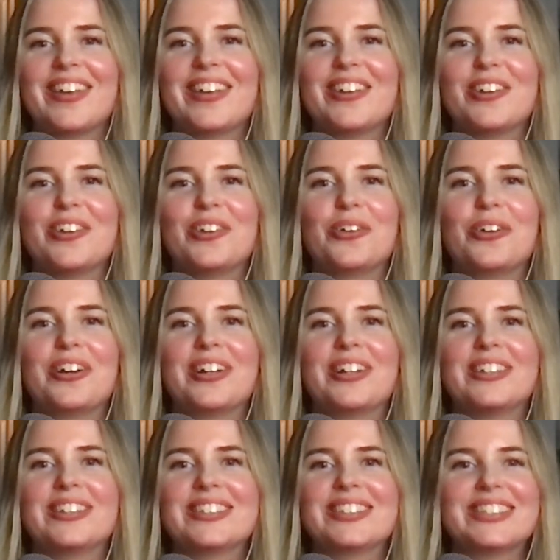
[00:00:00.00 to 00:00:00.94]
you're
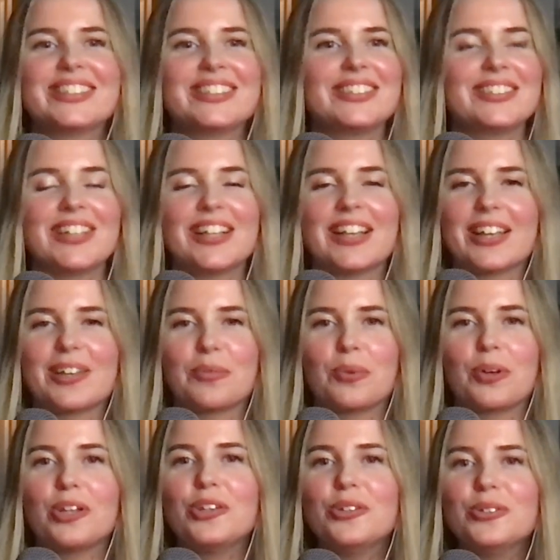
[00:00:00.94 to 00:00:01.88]
like,
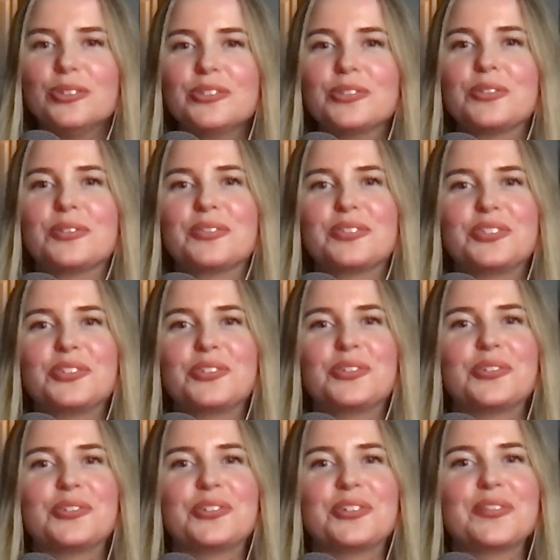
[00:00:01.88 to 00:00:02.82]
what do you do
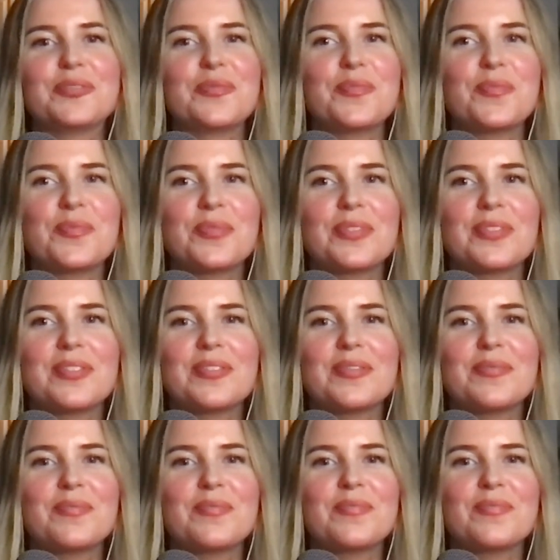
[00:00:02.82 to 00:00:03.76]
to
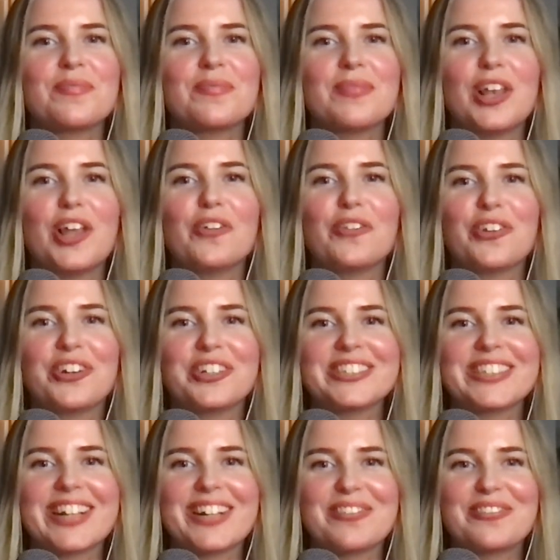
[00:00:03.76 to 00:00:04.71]
love
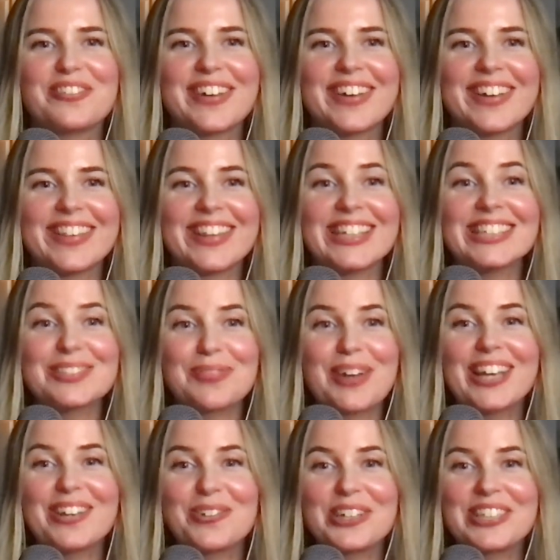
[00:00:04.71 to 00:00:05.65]
yourself? That's
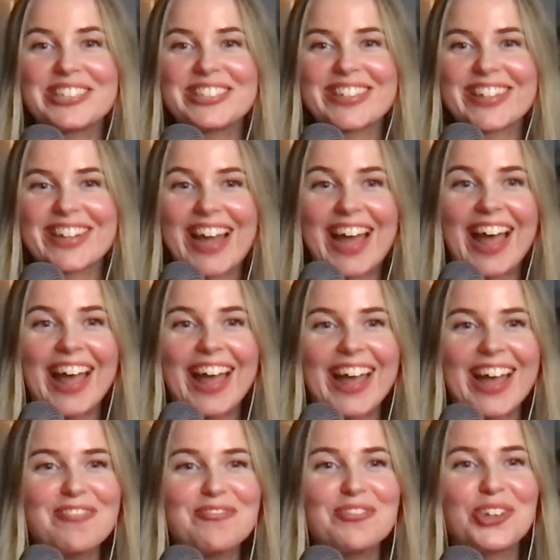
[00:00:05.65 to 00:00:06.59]
my question
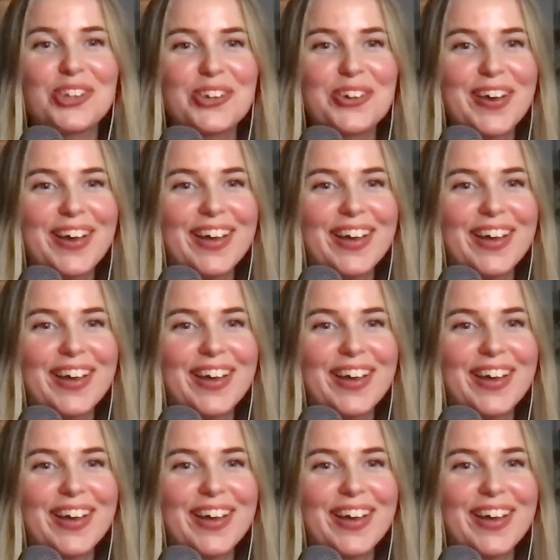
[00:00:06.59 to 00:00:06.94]
for you.